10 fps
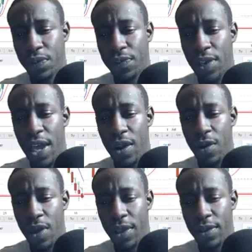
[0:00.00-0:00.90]

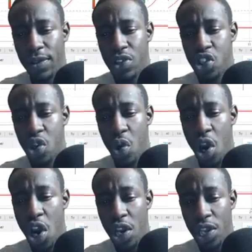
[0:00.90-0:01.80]
Litecoin. So
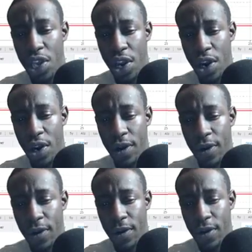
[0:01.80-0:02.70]
earlier,
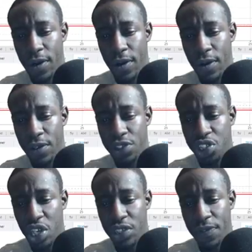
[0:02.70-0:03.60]

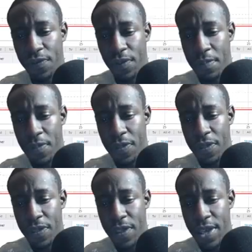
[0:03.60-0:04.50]
judging from
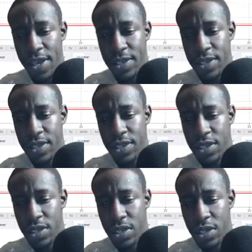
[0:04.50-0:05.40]
this,
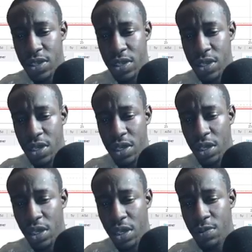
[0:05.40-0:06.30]

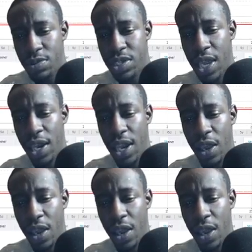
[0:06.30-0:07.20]
I was saying
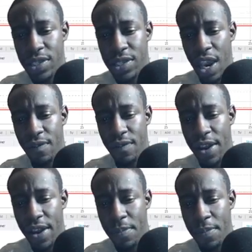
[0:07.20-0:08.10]
Litecoin is getting
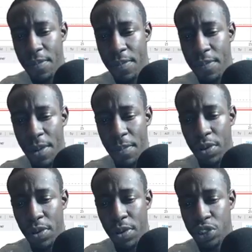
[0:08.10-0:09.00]
ready to make a
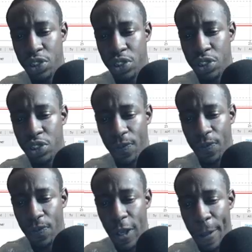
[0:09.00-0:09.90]
bullish move.
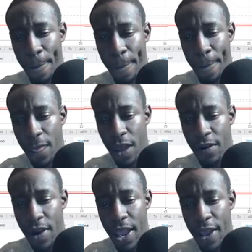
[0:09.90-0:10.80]
All
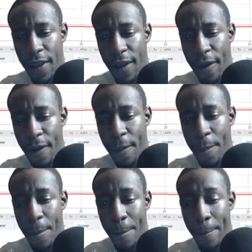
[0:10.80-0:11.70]
right.
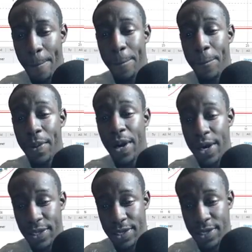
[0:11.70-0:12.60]

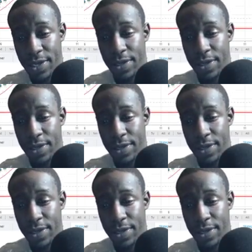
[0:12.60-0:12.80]
But,